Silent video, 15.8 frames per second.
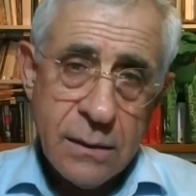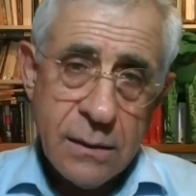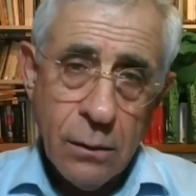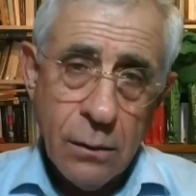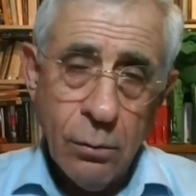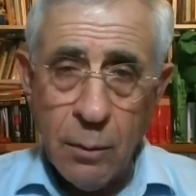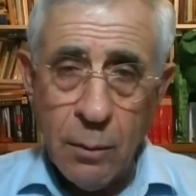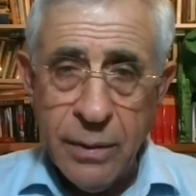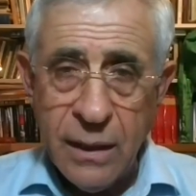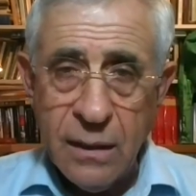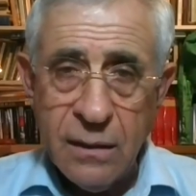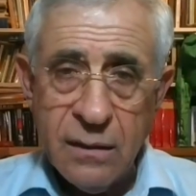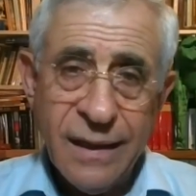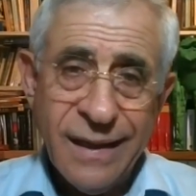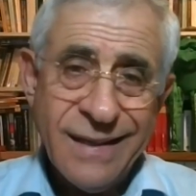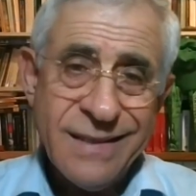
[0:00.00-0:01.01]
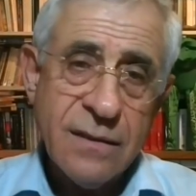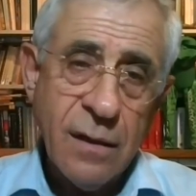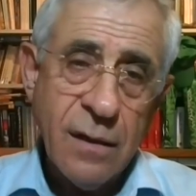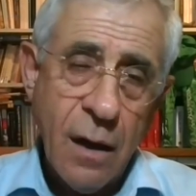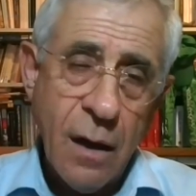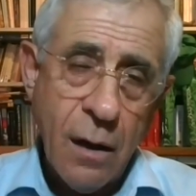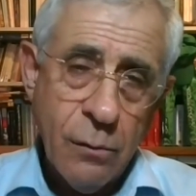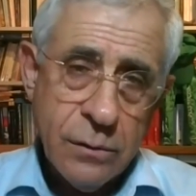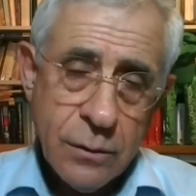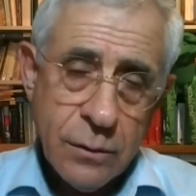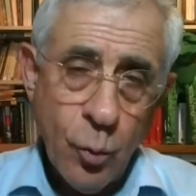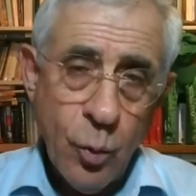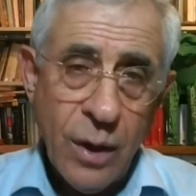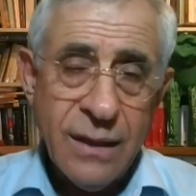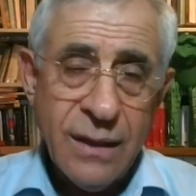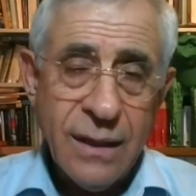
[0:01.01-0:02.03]
what will be in the next rounds.
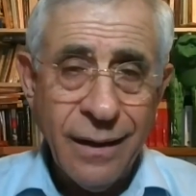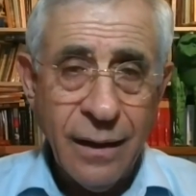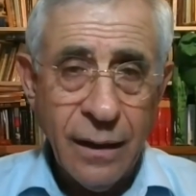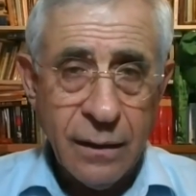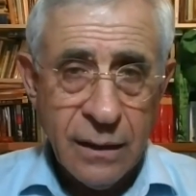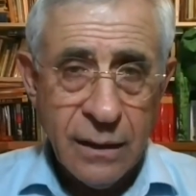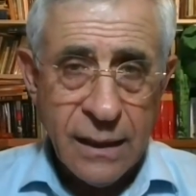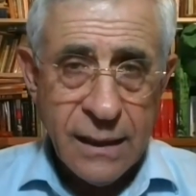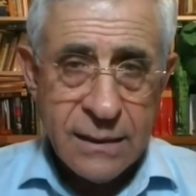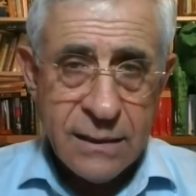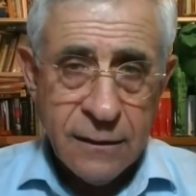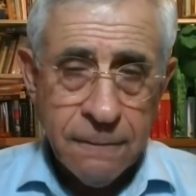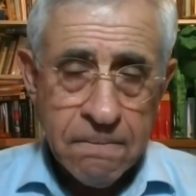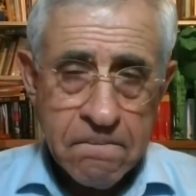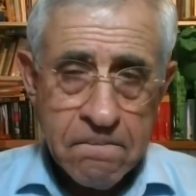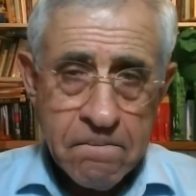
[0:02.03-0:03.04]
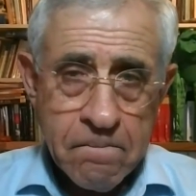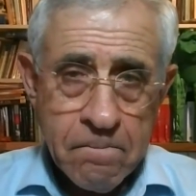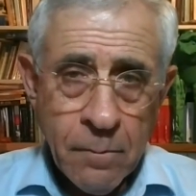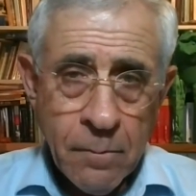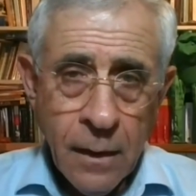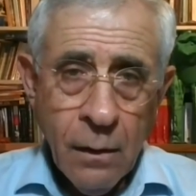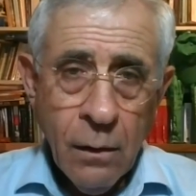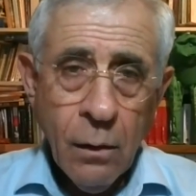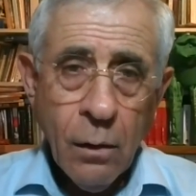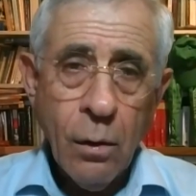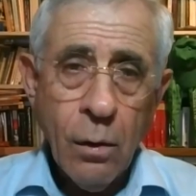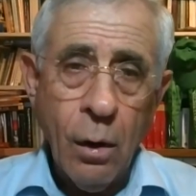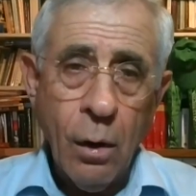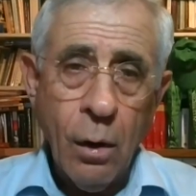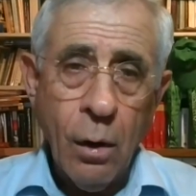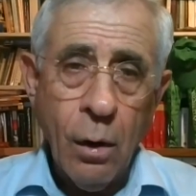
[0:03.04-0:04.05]
Will they learn the lesson,
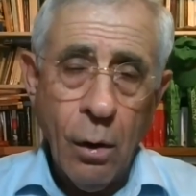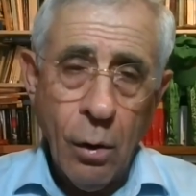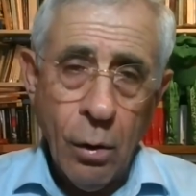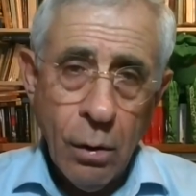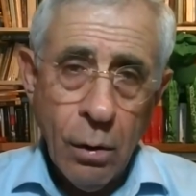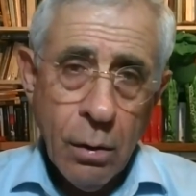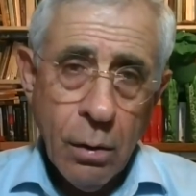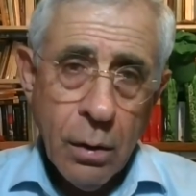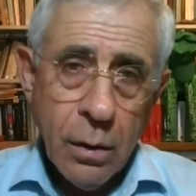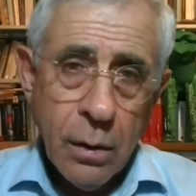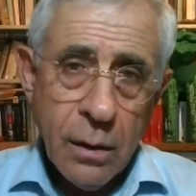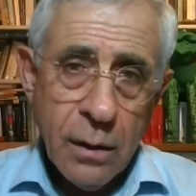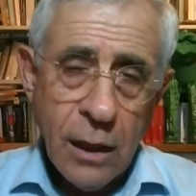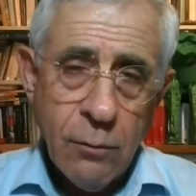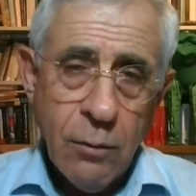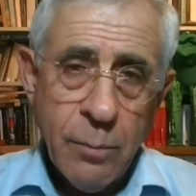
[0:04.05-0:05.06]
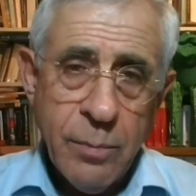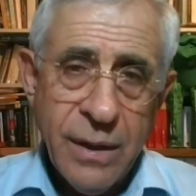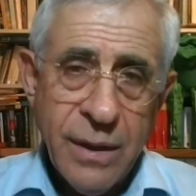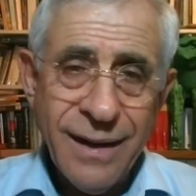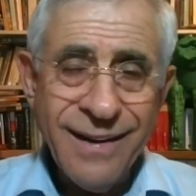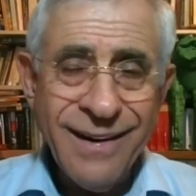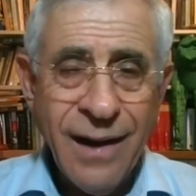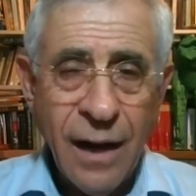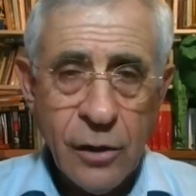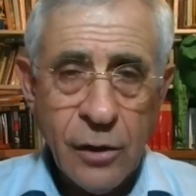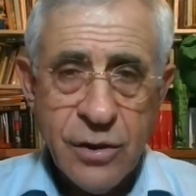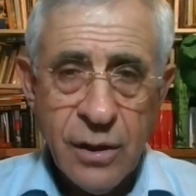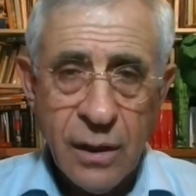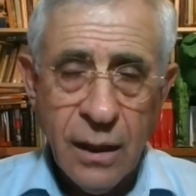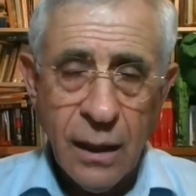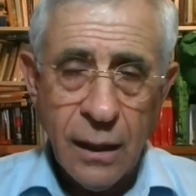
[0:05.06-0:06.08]
or they will be encouraged
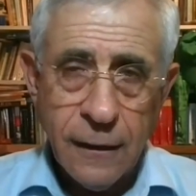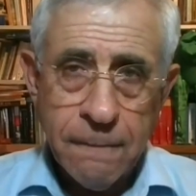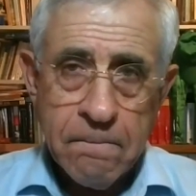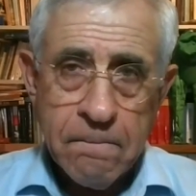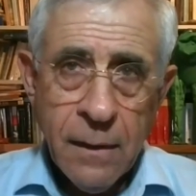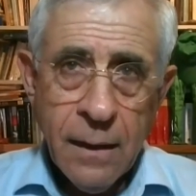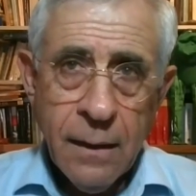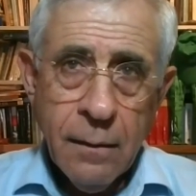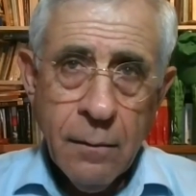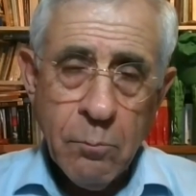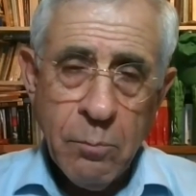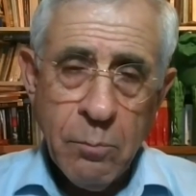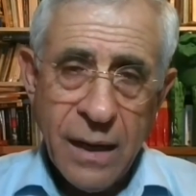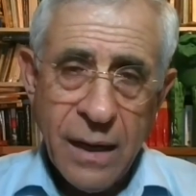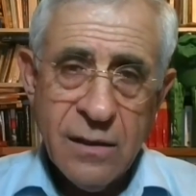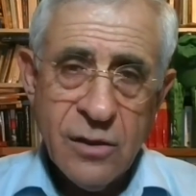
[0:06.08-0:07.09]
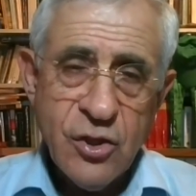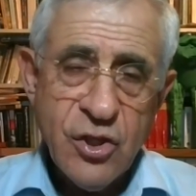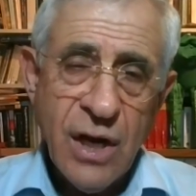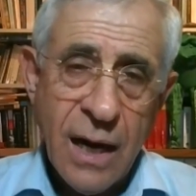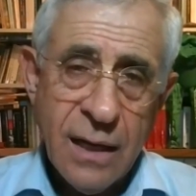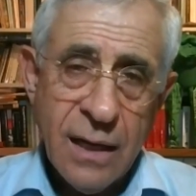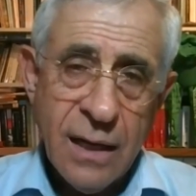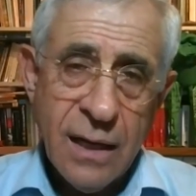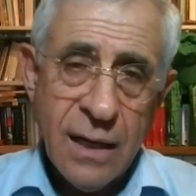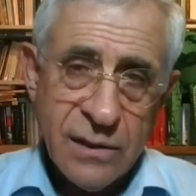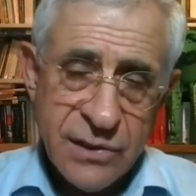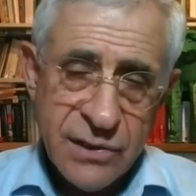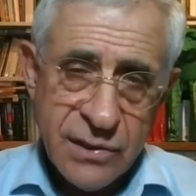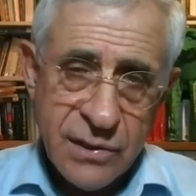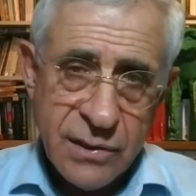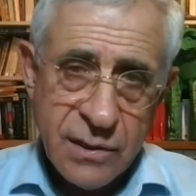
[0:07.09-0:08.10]
again by the
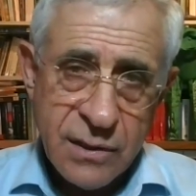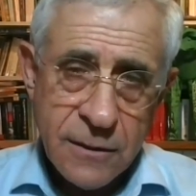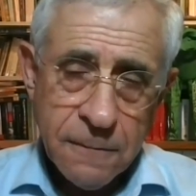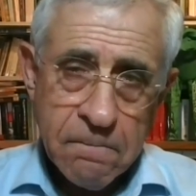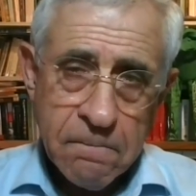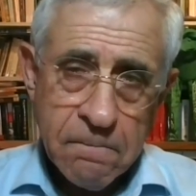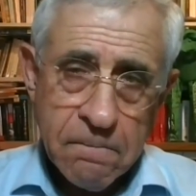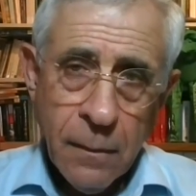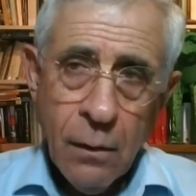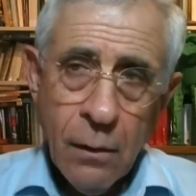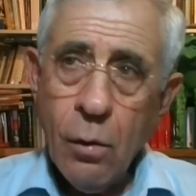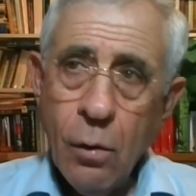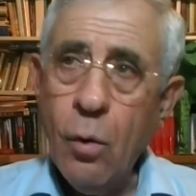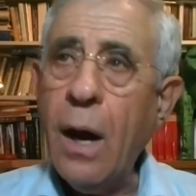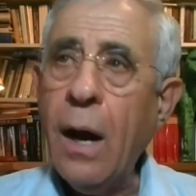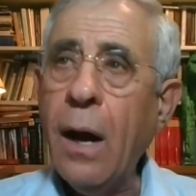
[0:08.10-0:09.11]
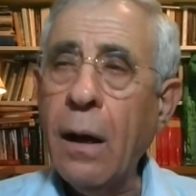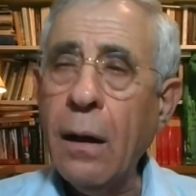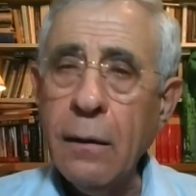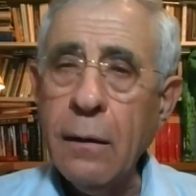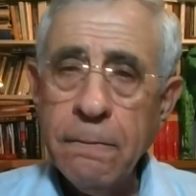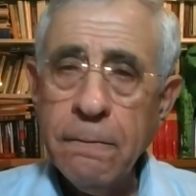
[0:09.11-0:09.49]
jihadists who are